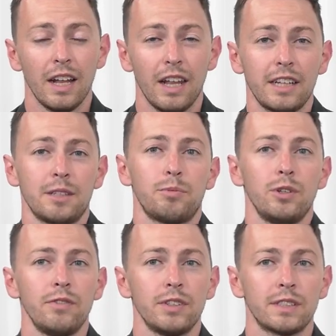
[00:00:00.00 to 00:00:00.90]
Like the
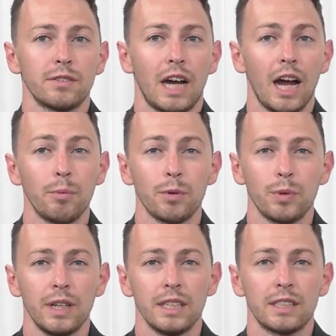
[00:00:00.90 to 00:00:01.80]
previous hybrid
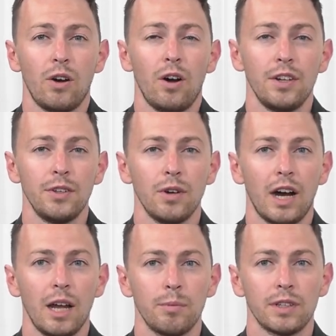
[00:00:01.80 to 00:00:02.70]
wheels, all new
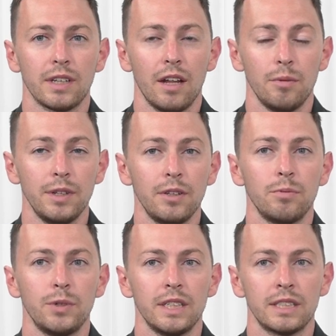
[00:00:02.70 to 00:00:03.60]
hybrid aluminium
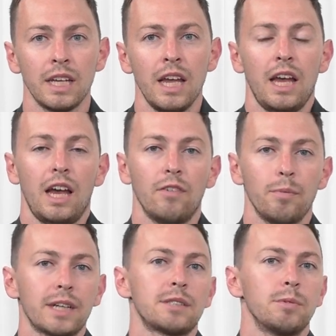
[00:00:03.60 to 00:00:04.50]
wheels have a
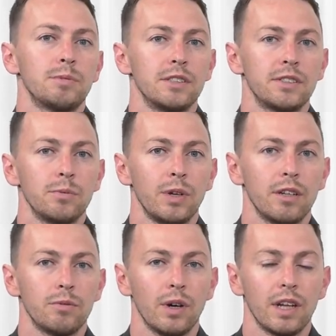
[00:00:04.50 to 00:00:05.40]
maximum system weight
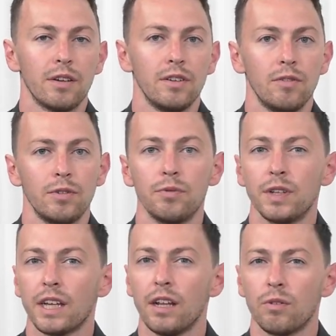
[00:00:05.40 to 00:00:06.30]
of 150
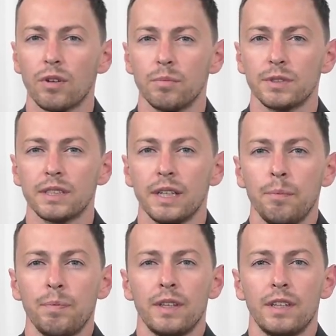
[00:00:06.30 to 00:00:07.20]
kilograms.
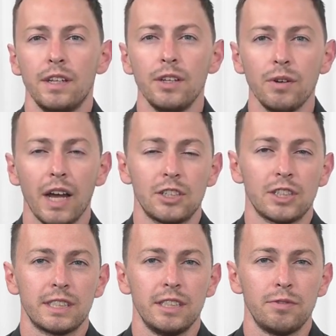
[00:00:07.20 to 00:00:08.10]
The new
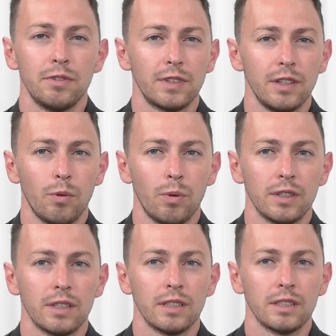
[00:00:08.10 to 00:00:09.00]
HXC
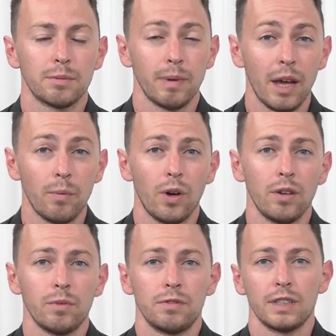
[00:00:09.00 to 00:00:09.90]
1501 spline
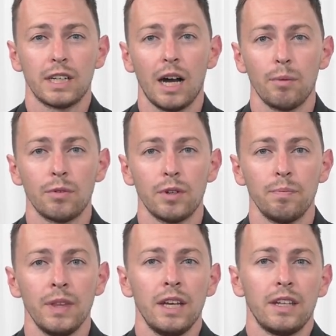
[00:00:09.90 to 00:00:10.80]
one with the carbon
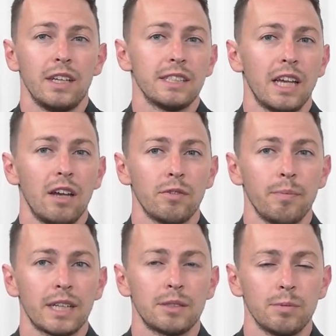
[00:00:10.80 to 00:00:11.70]
rim does have a
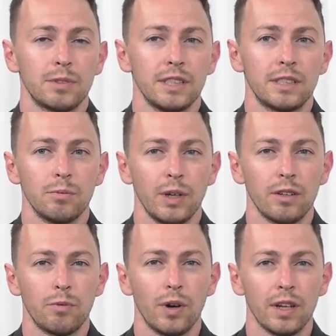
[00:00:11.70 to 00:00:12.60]
maximum system weight
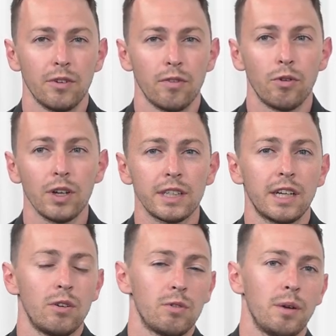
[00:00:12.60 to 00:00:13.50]
of 140
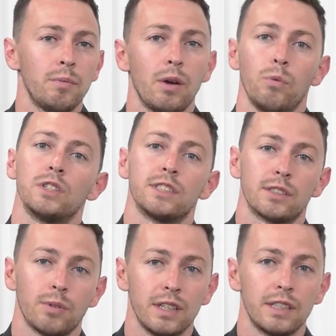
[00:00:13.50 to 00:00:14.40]
kg, which is
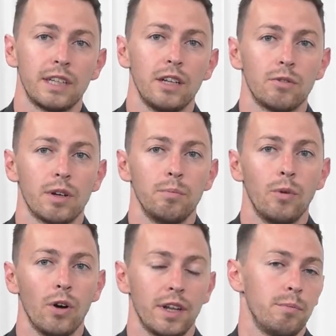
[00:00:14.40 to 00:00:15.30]
20 kg
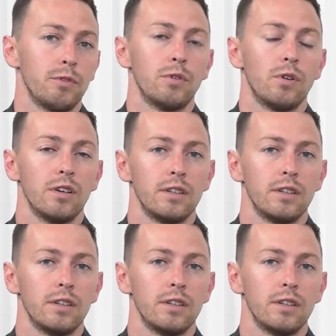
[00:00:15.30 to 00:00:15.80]
more than before.